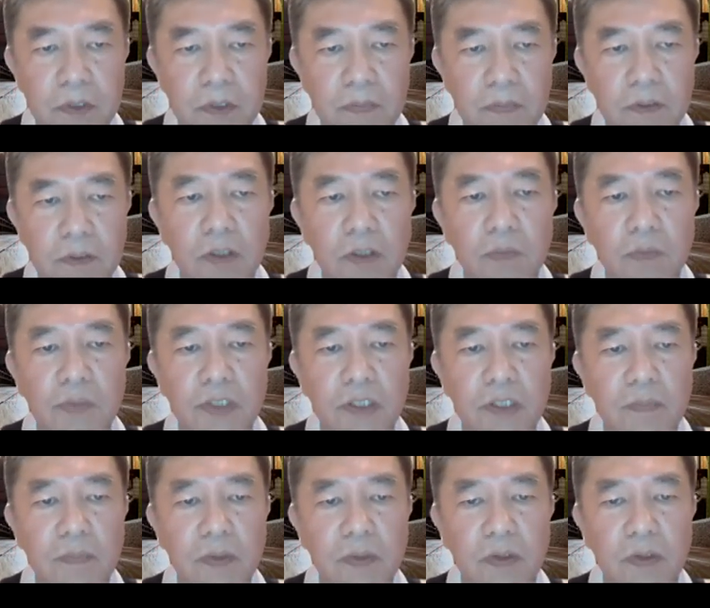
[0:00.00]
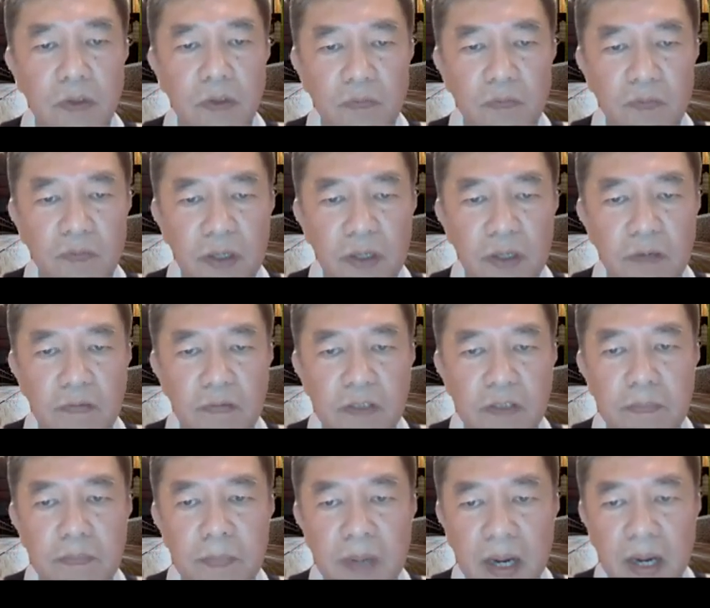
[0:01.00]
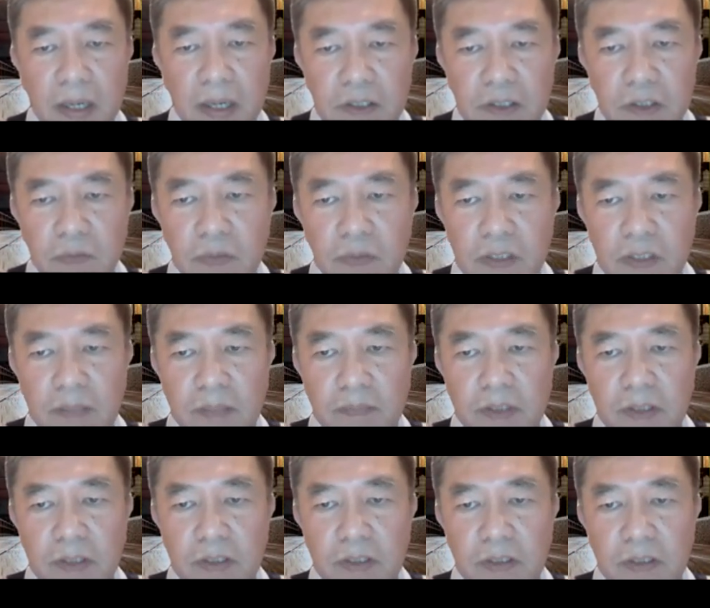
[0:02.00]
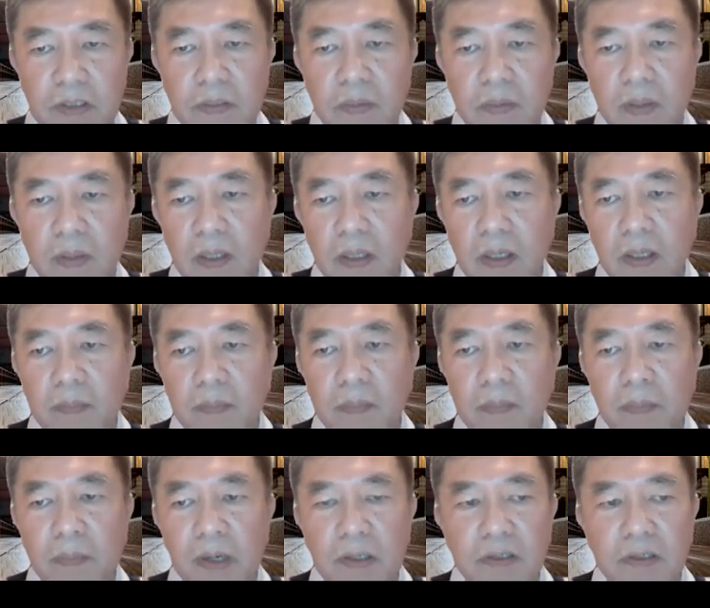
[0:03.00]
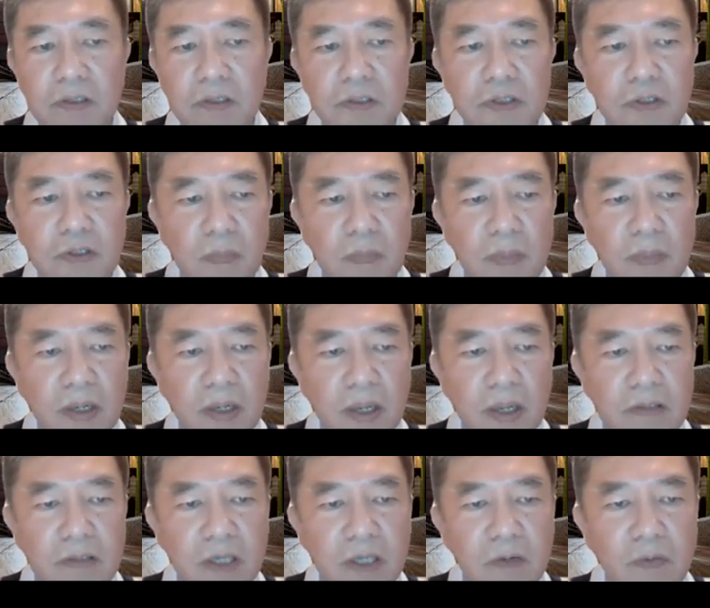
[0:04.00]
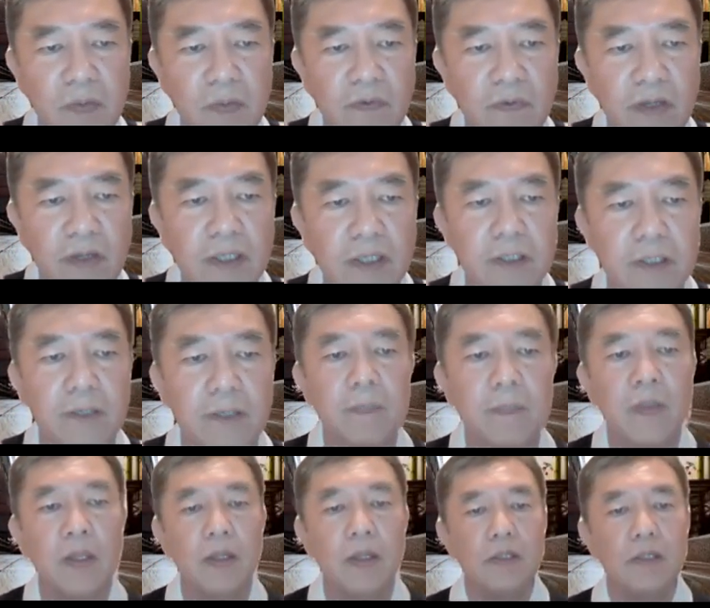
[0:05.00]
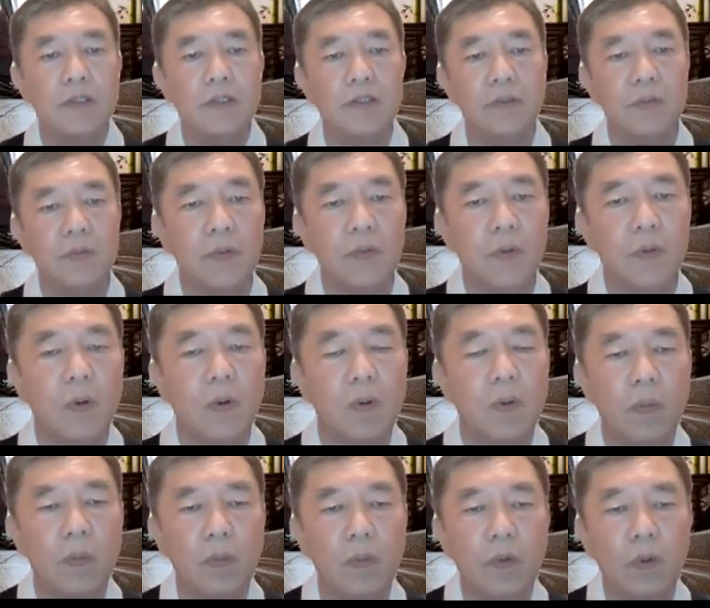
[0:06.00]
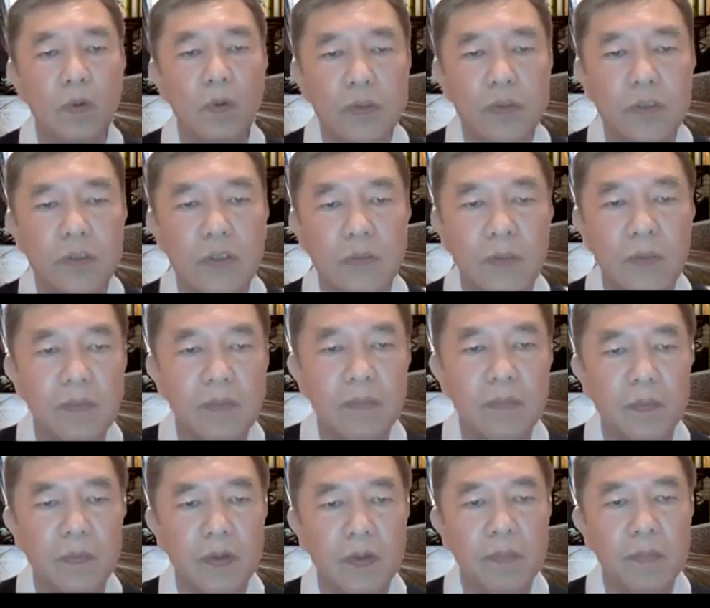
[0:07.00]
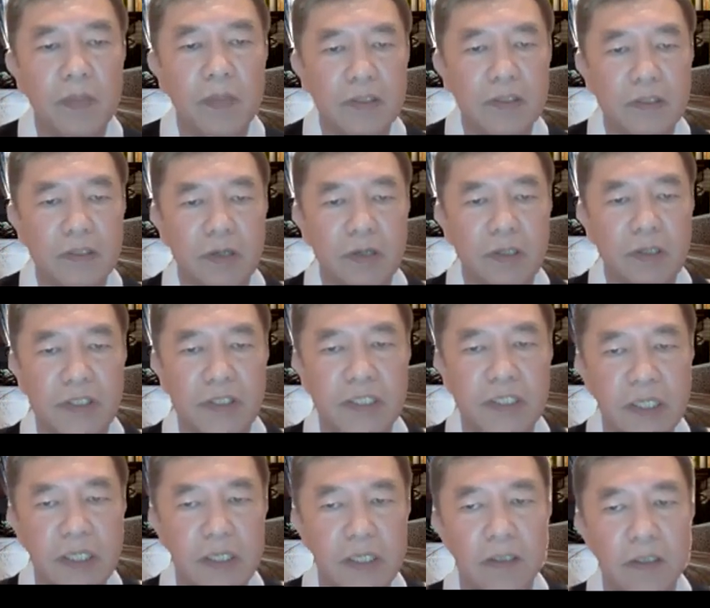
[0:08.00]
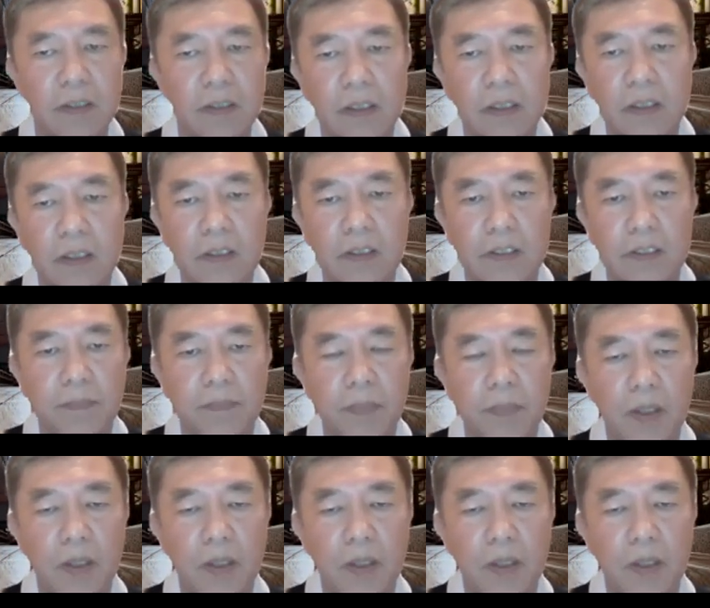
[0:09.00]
So the wisdom of the two vehicles is biased towards emptiness, but practitioners stop, and that's our awakening. So those what Master trying to say is,